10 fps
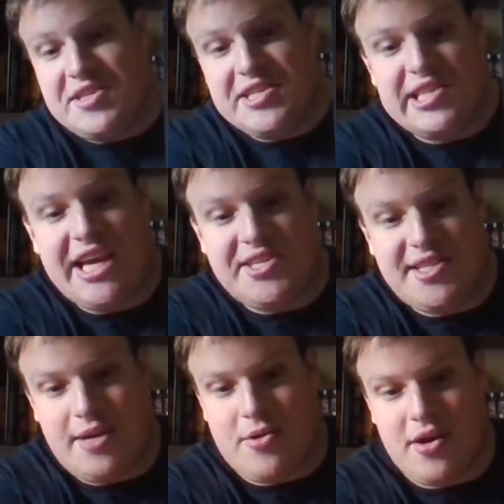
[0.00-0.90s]
his
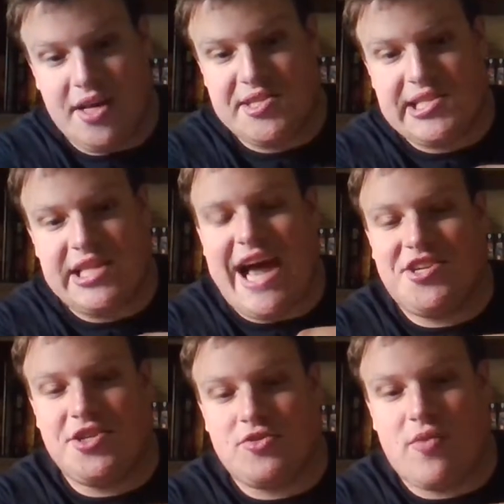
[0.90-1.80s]
lightsaber and
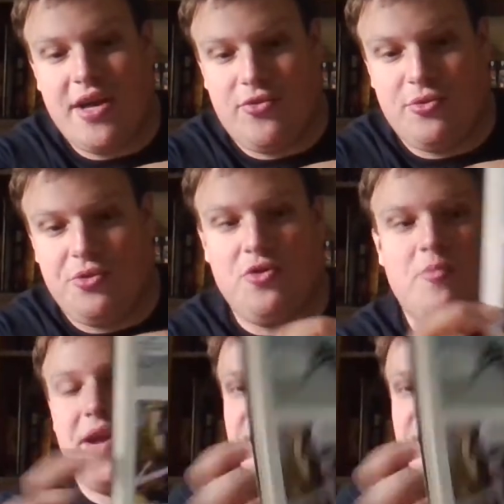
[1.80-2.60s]
slashes right through Luke, but it